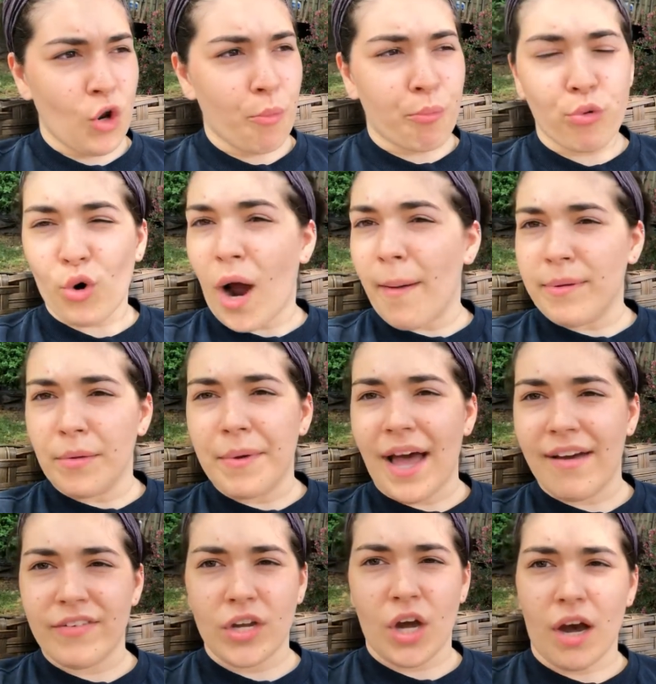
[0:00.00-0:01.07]
no problem
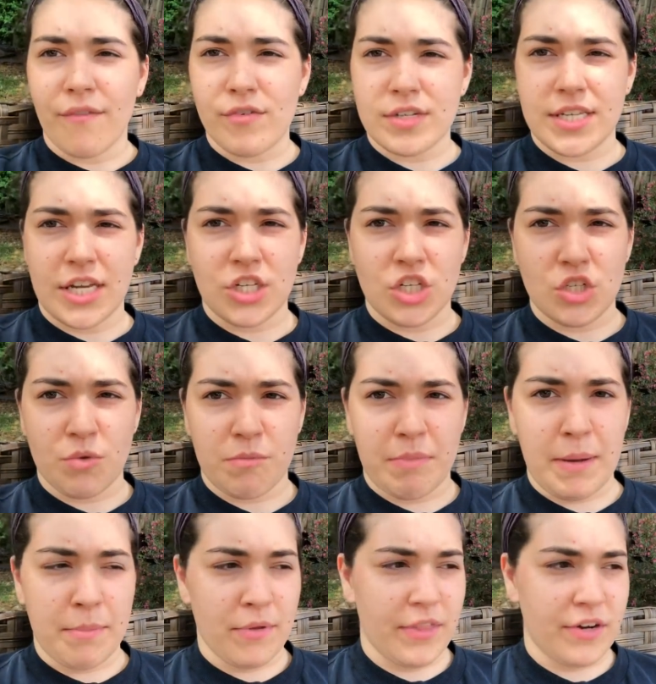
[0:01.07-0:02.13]
having conversations with people